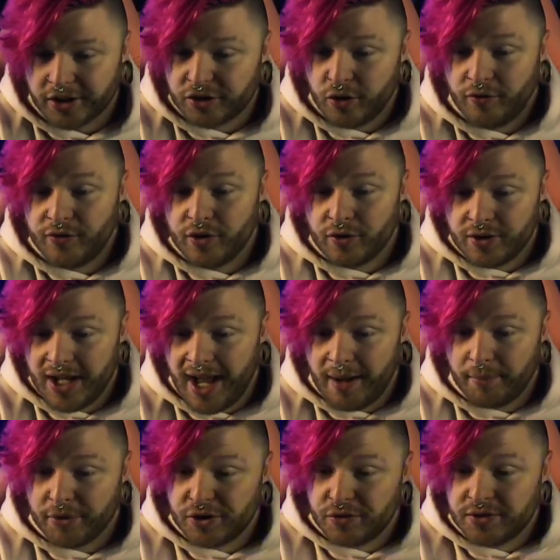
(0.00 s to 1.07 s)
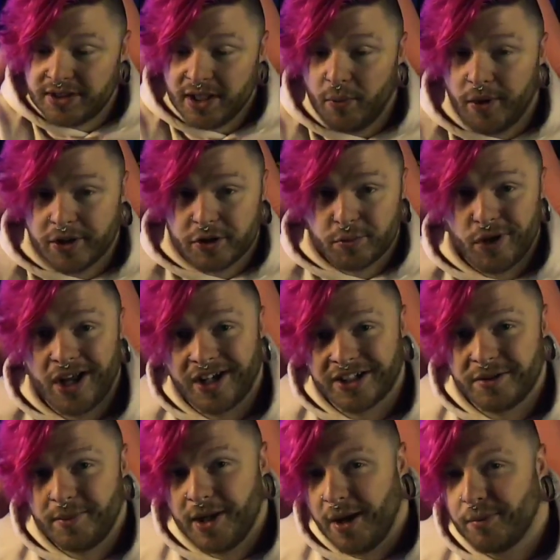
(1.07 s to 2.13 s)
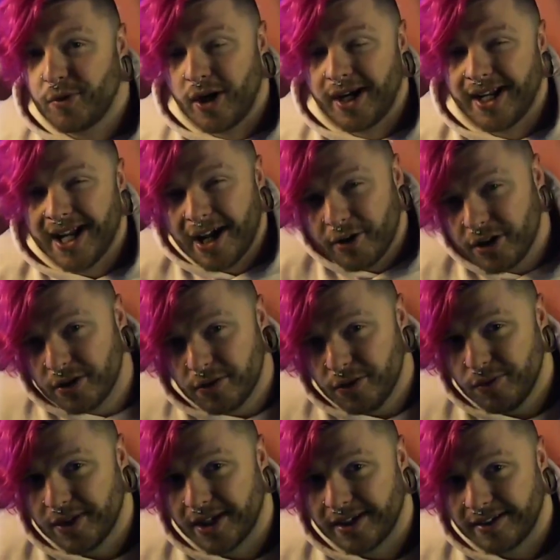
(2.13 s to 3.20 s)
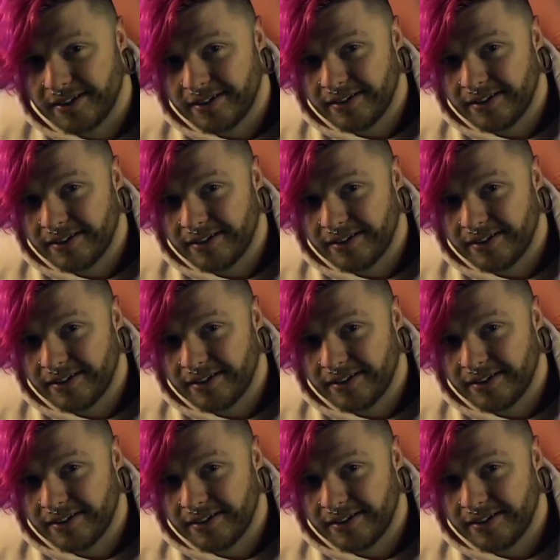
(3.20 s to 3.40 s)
So if you're not, but you still want your product to be upgraded, how do you do that?